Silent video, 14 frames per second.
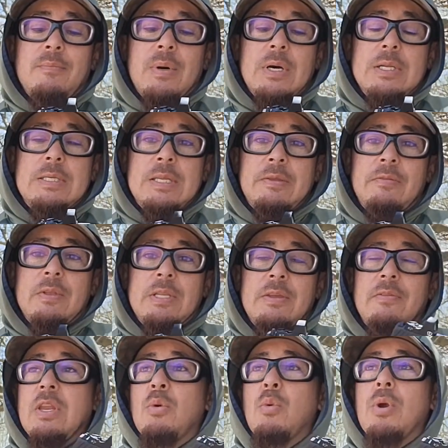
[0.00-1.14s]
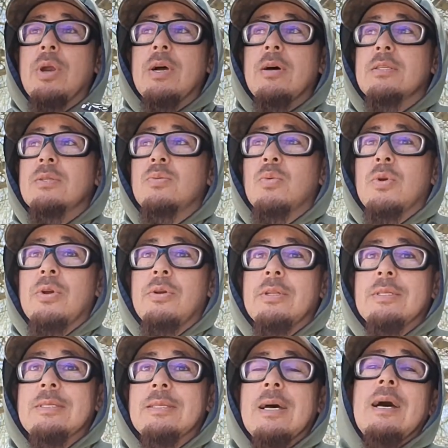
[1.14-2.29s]
But if you live anywhere else where
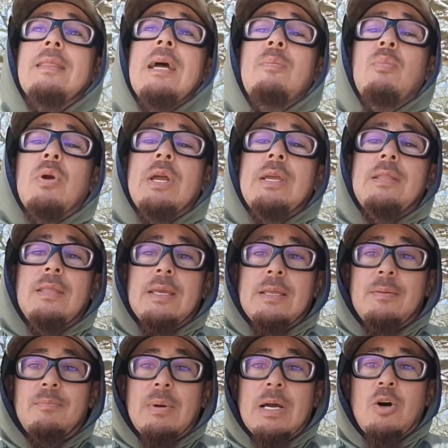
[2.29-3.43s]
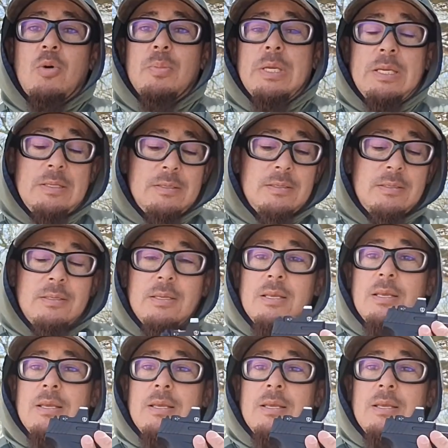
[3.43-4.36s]
it's not that bright, then by all means,